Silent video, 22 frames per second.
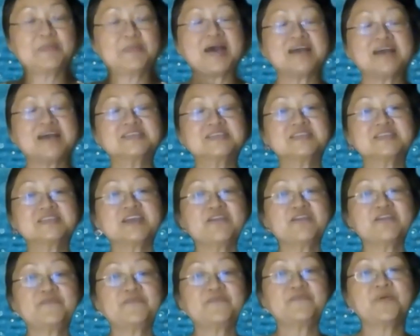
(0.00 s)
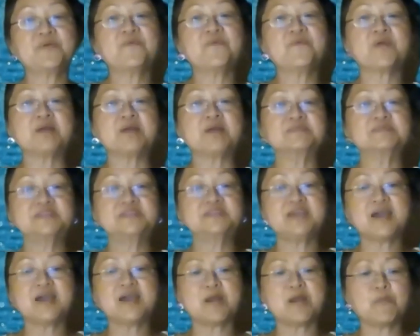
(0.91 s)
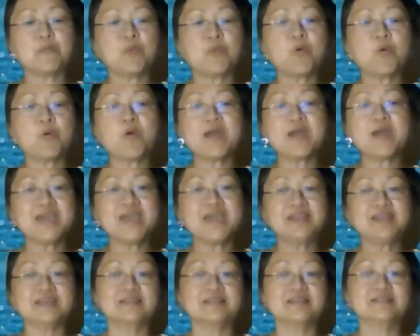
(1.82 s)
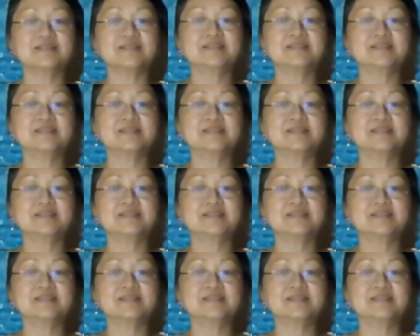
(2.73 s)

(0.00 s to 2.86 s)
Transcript: past life programs, they are more hidden.